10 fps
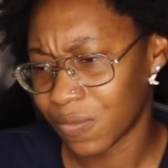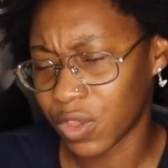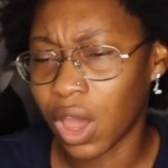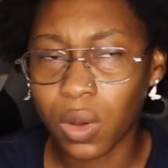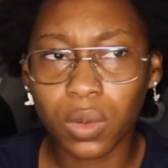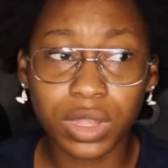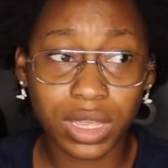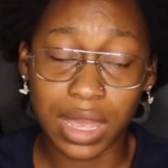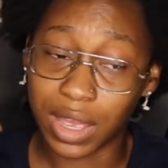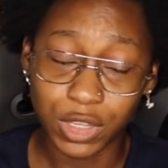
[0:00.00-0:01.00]
Not
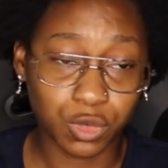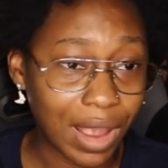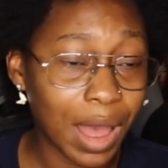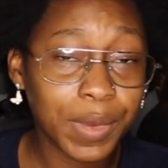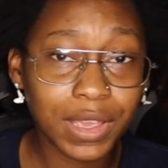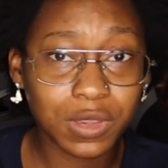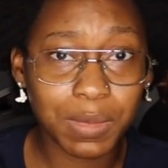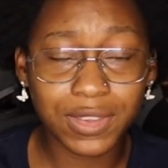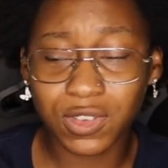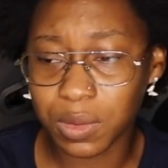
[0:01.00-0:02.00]
only his rapping is
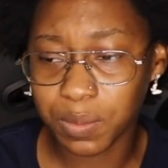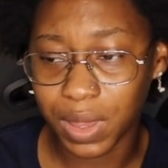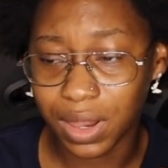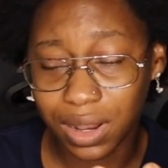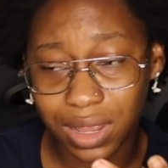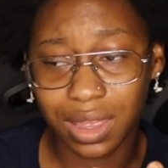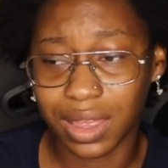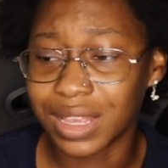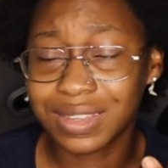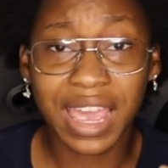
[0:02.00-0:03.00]
amazing, but
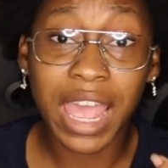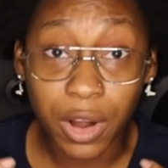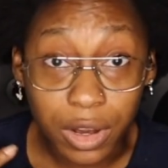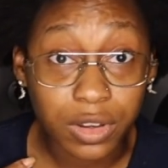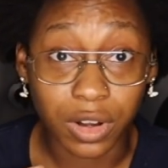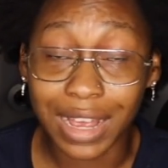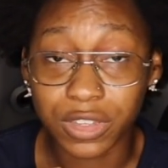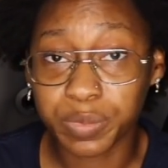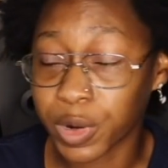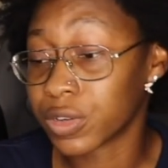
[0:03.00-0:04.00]
his character
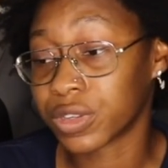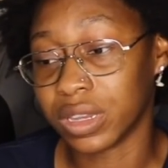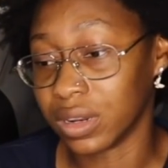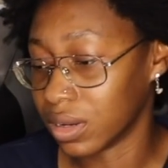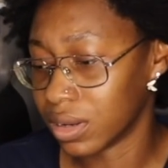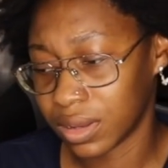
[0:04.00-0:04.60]
as a person.